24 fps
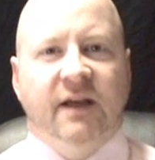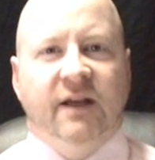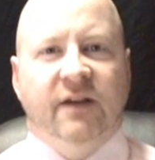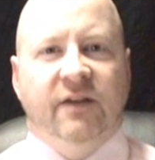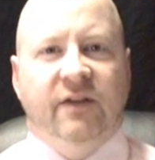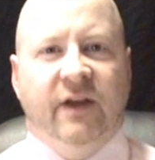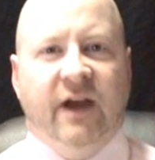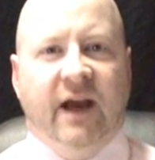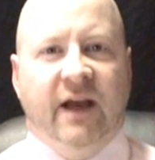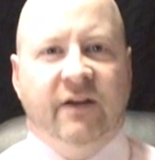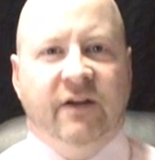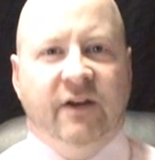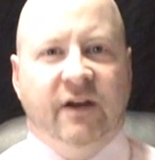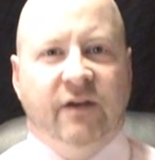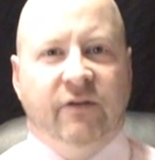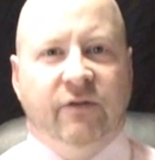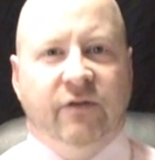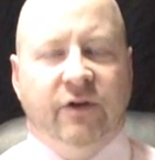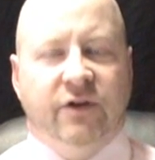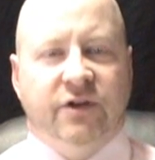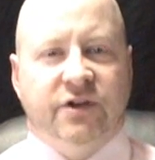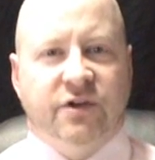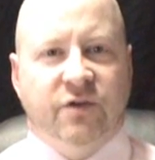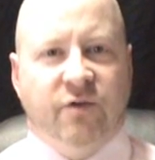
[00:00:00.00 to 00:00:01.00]
The idea of
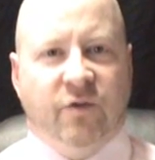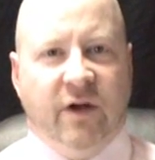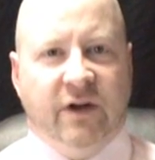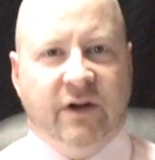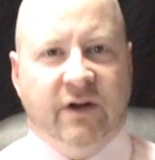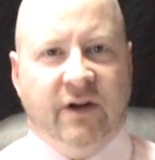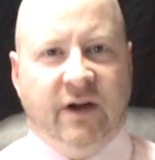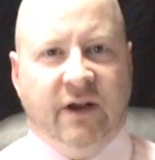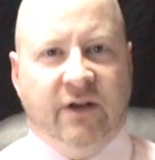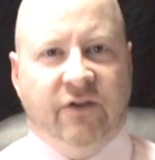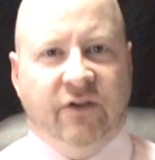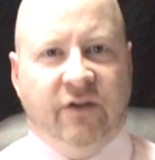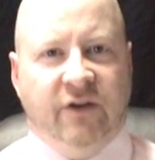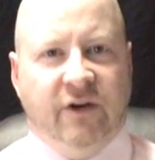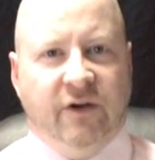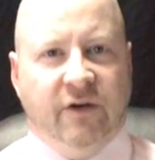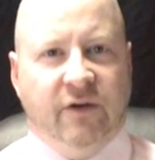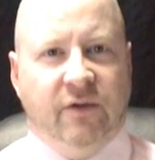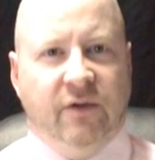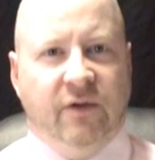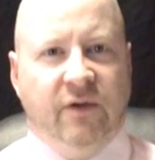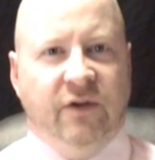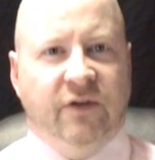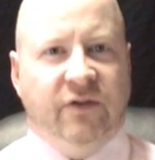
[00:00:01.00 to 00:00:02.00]
version
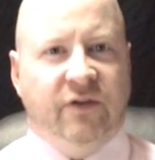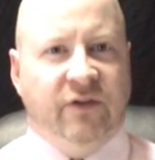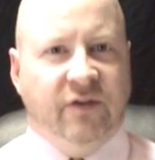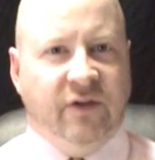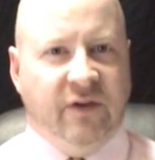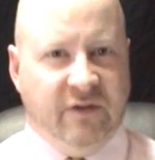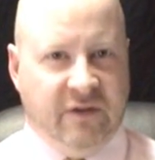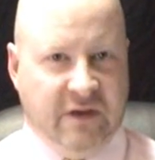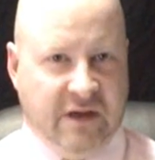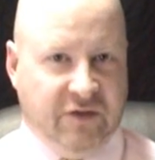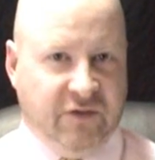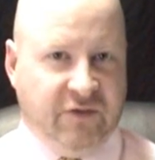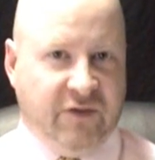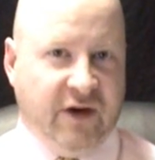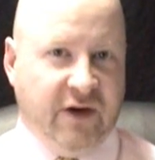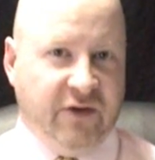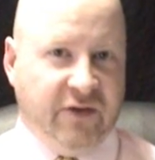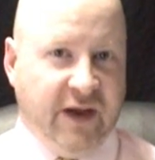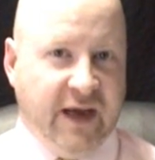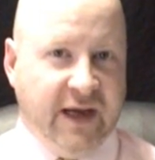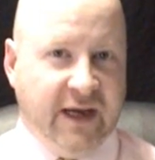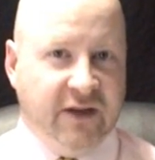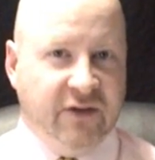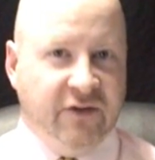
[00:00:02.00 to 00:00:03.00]
1.0 is, as far
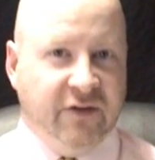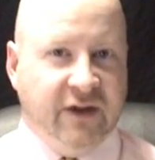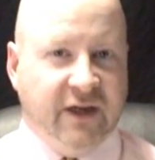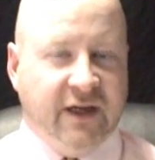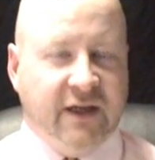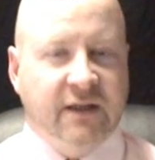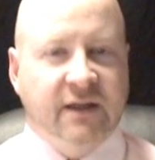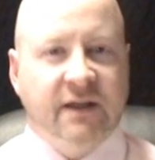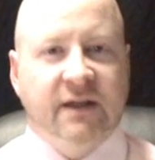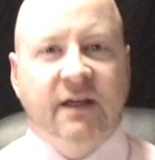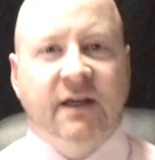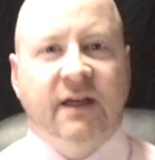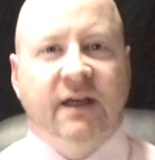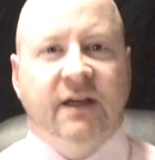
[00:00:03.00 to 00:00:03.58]
as I can tell,